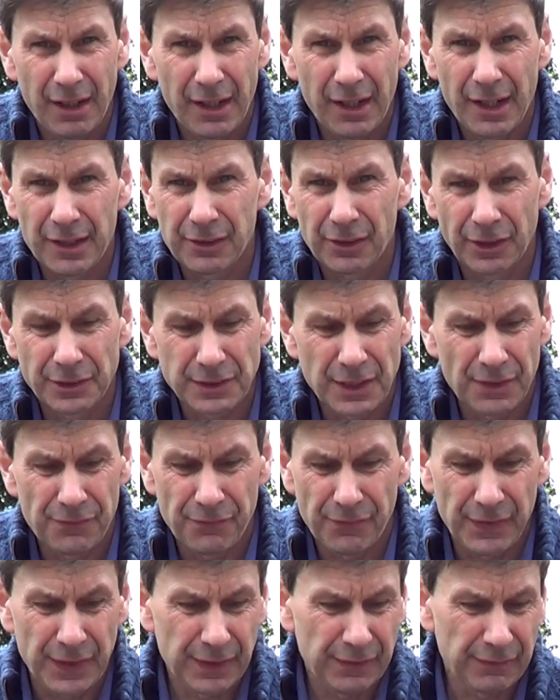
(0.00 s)
and I don't
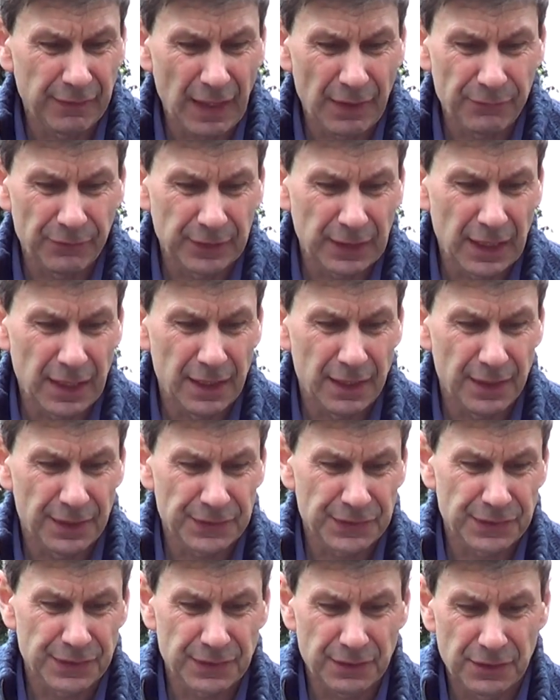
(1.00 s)
think that would
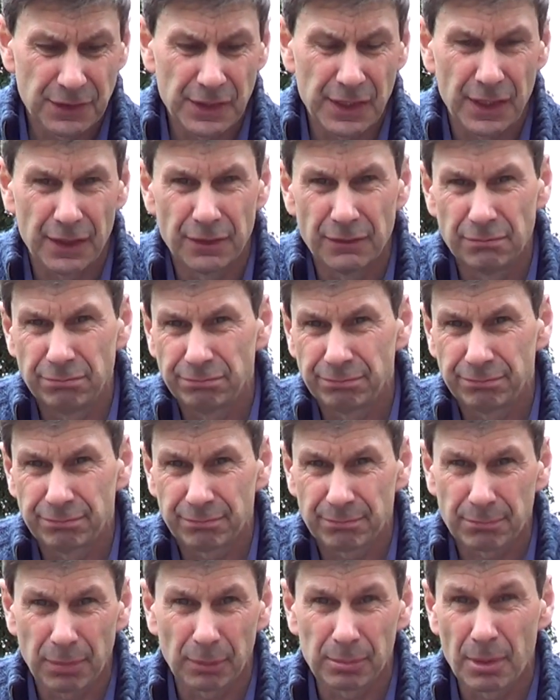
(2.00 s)
last, you know,
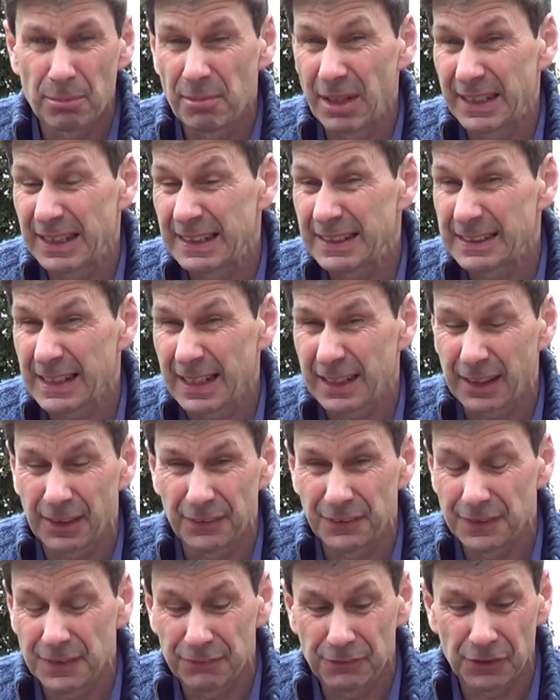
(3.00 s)
probably many
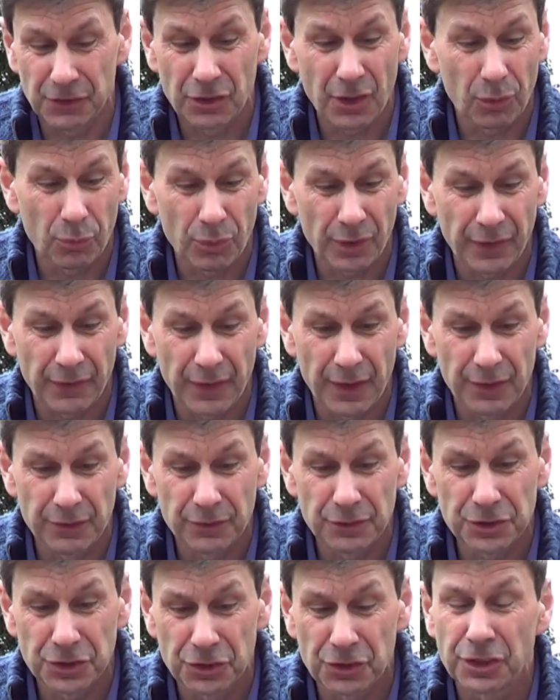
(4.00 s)
seconds. If you've got one of
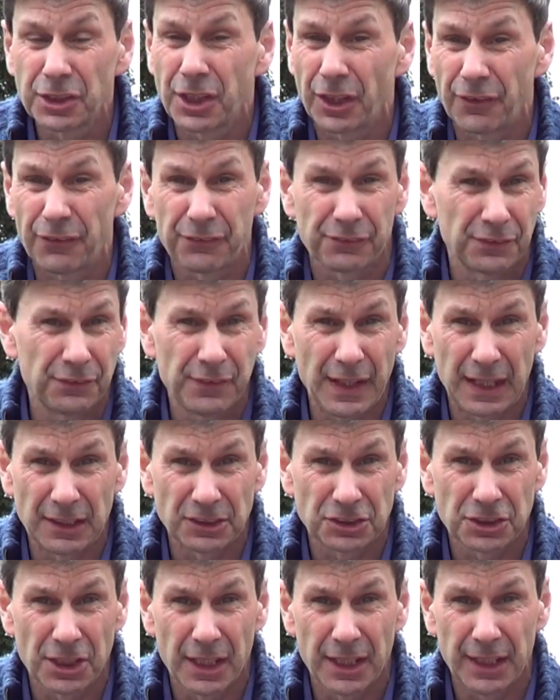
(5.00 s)
those, you could cut through that
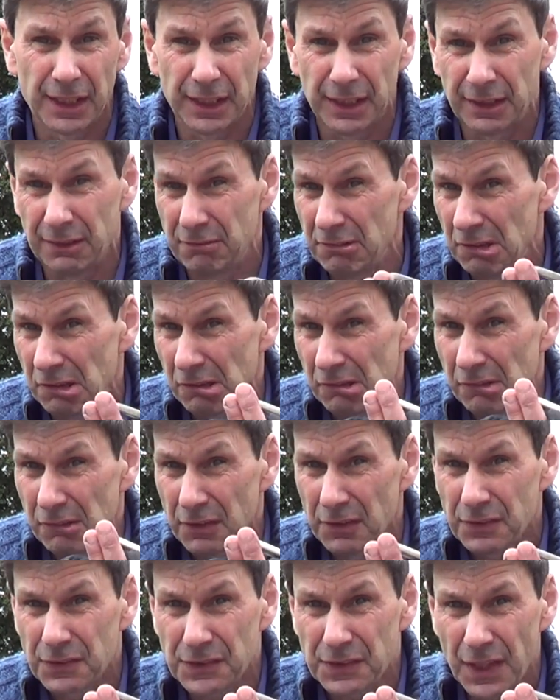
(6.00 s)
chain.
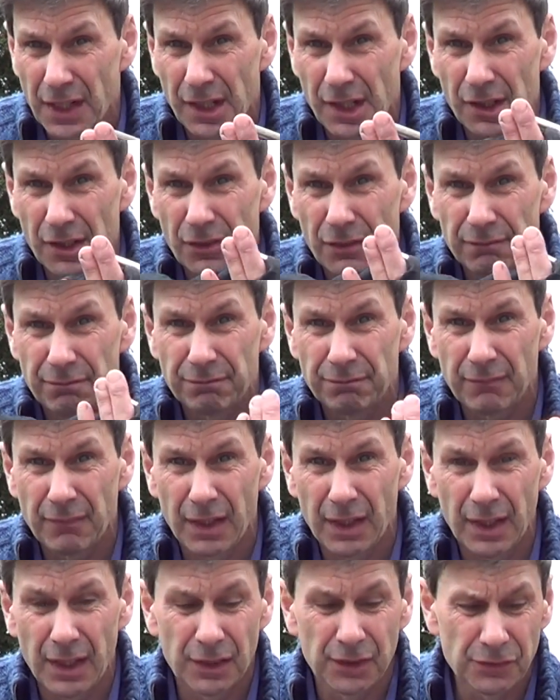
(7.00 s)
So
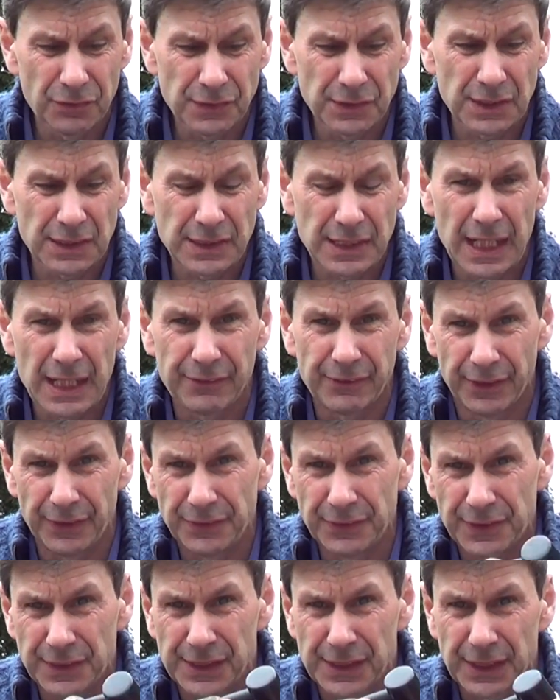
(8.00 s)
a good
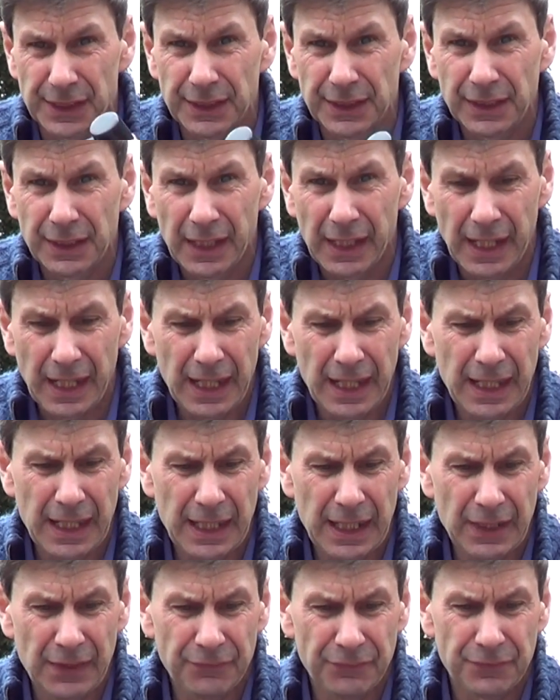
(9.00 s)
deterrent.
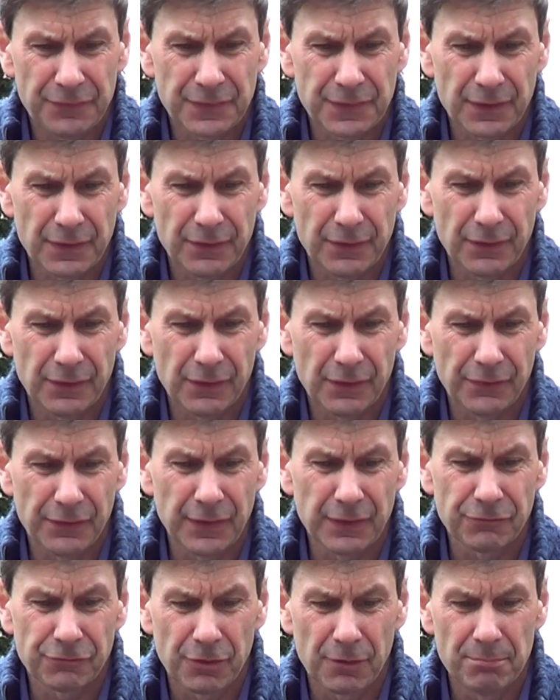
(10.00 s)
And I
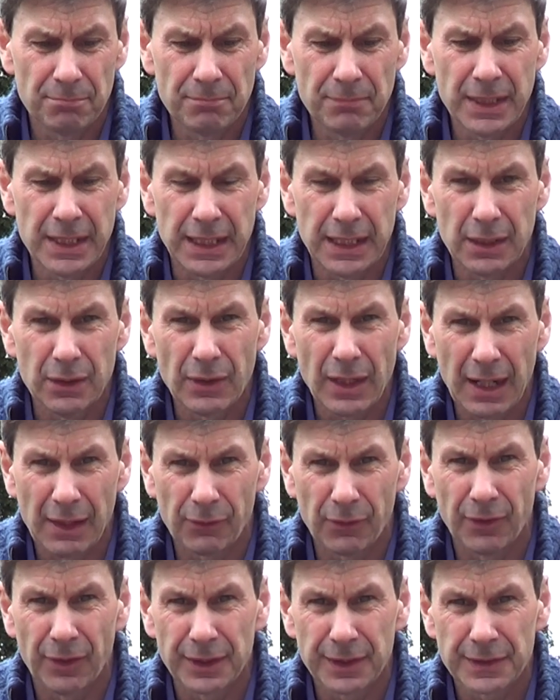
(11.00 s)
think for me,
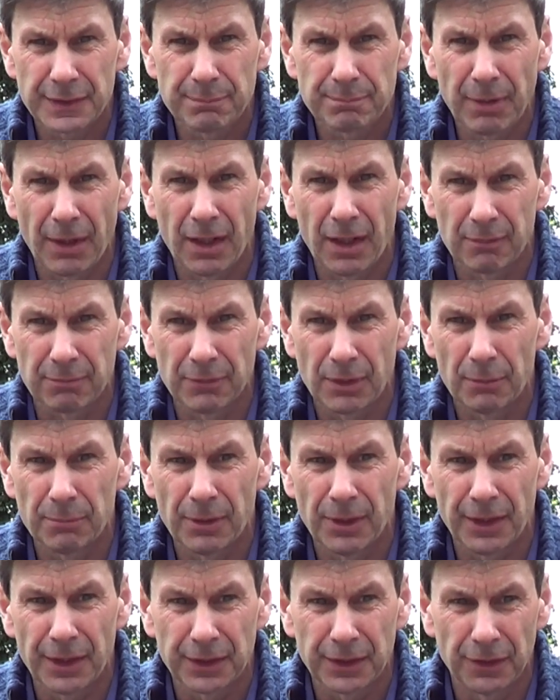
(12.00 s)
how I park my
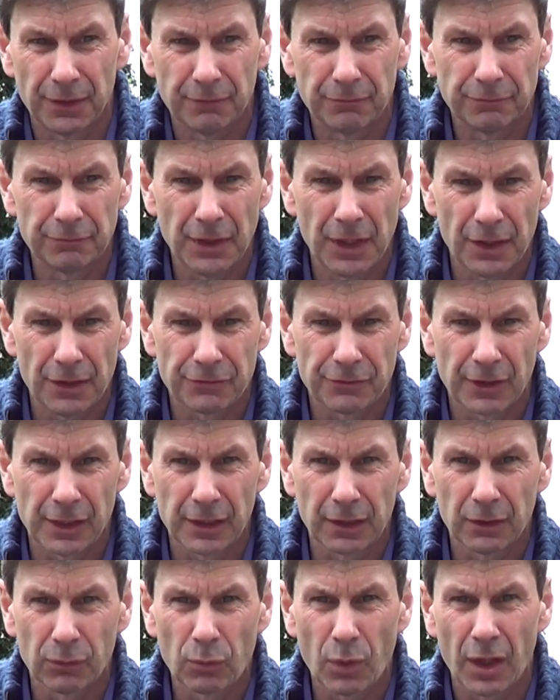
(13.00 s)
bike up, you know, for a
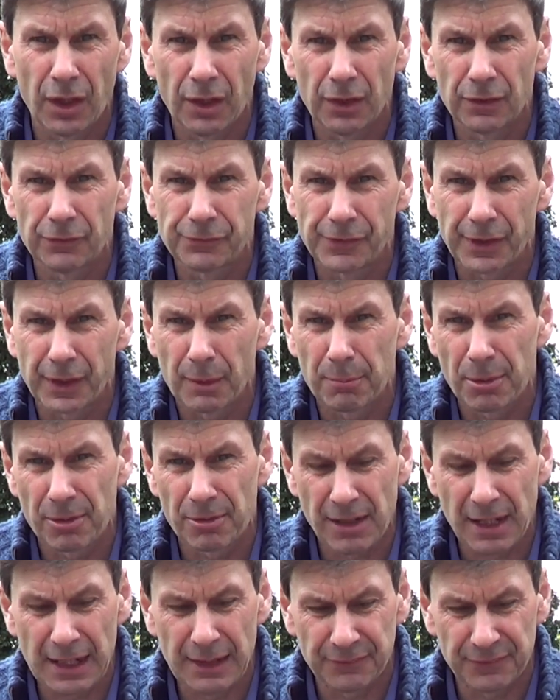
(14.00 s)
little while, for a couple
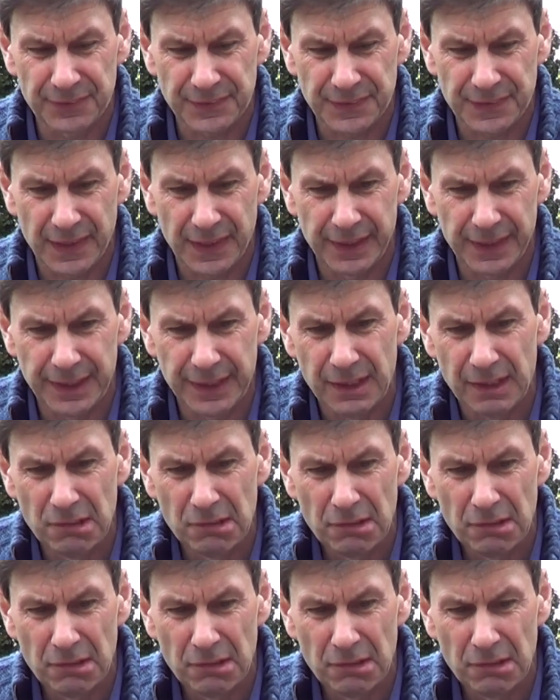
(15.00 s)
of hours say,